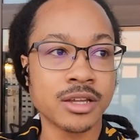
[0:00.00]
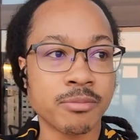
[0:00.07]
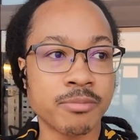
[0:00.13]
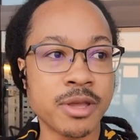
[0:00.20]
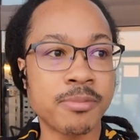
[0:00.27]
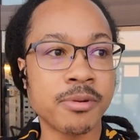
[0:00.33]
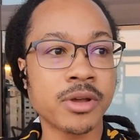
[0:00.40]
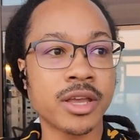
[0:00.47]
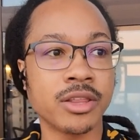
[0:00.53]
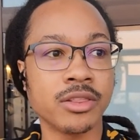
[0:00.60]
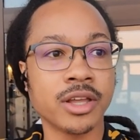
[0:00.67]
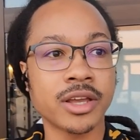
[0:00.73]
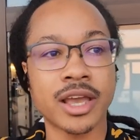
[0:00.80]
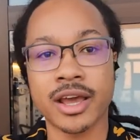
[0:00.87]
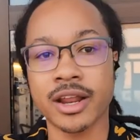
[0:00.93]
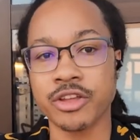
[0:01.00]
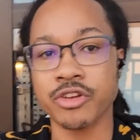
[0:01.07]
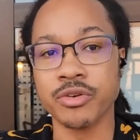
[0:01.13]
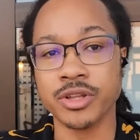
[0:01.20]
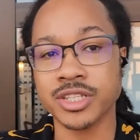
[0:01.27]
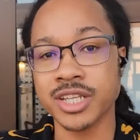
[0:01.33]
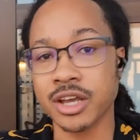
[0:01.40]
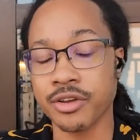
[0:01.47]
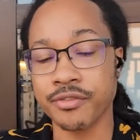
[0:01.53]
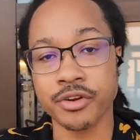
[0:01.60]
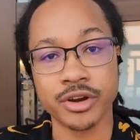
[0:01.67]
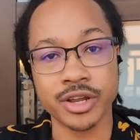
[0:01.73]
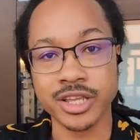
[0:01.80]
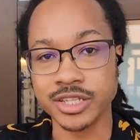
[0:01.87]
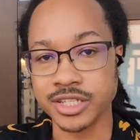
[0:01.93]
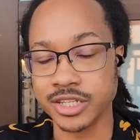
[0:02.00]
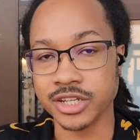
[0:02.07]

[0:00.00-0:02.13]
people can look at you and tell if you're an easy